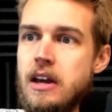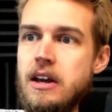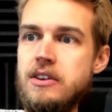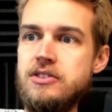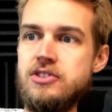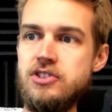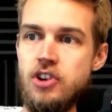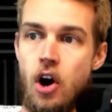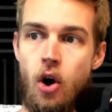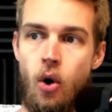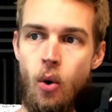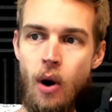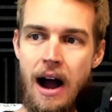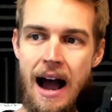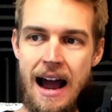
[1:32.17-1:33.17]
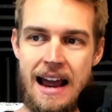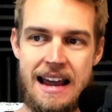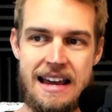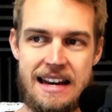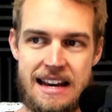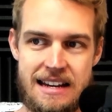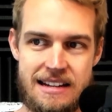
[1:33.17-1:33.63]
So
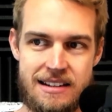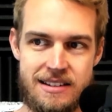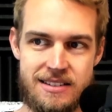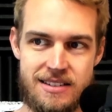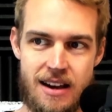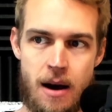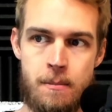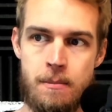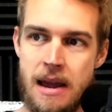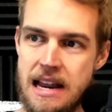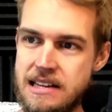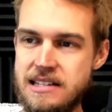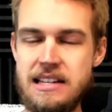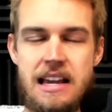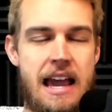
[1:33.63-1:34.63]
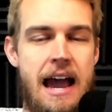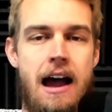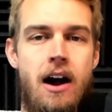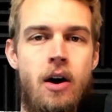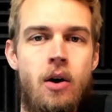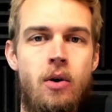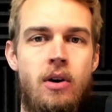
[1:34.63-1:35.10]
it is amazing
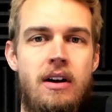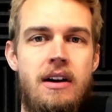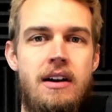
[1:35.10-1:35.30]
how